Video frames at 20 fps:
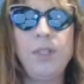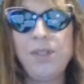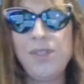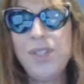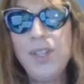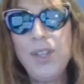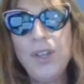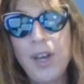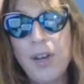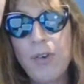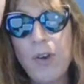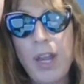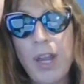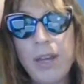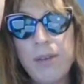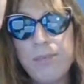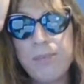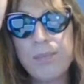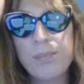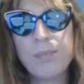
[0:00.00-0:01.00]
Still not
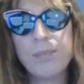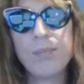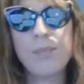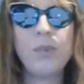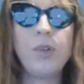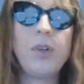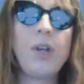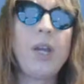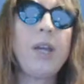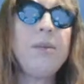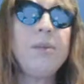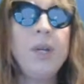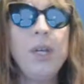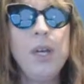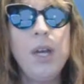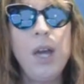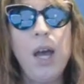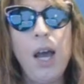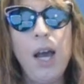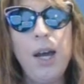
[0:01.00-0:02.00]
great. Okay.
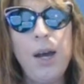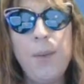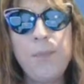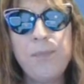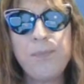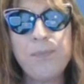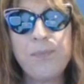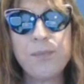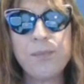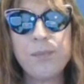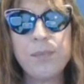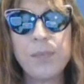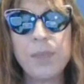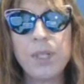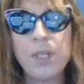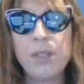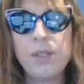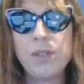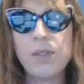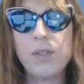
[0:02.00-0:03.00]

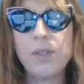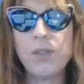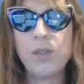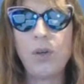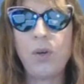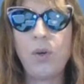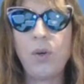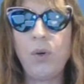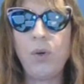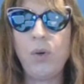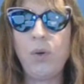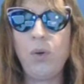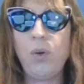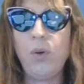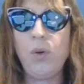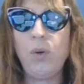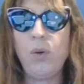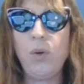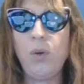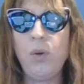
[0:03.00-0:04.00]

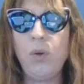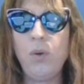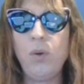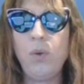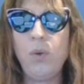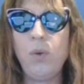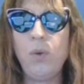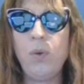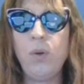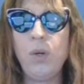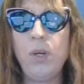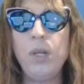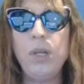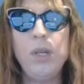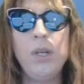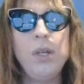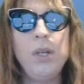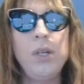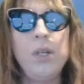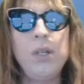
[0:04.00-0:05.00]
So
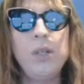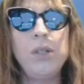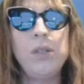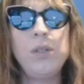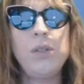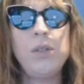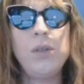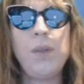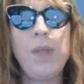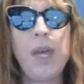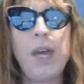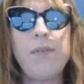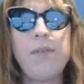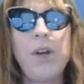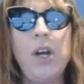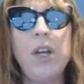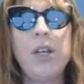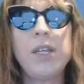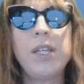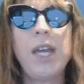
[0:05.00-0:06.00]
do they have
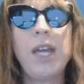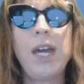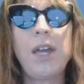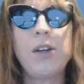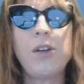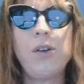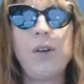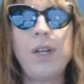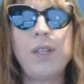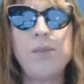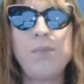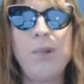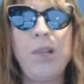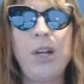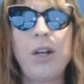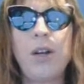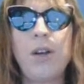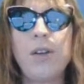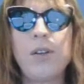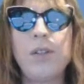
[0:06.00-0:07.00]
uncategorized
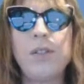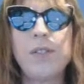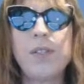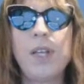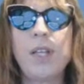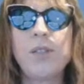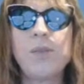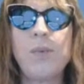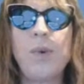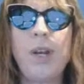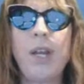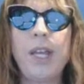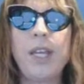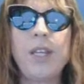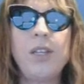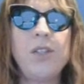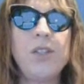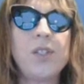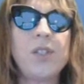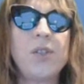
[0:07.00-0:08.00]
blog articles? That's one I
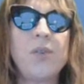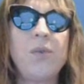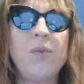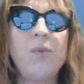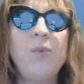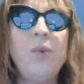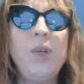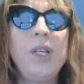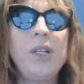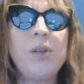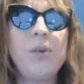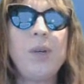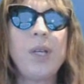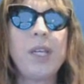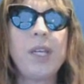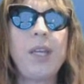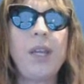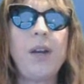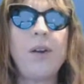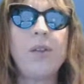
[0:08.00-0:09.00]
can just real
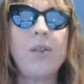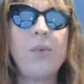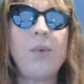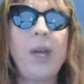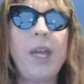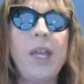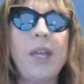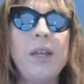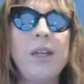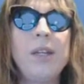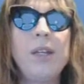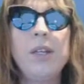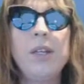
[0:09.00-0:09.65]
quick get out of the way.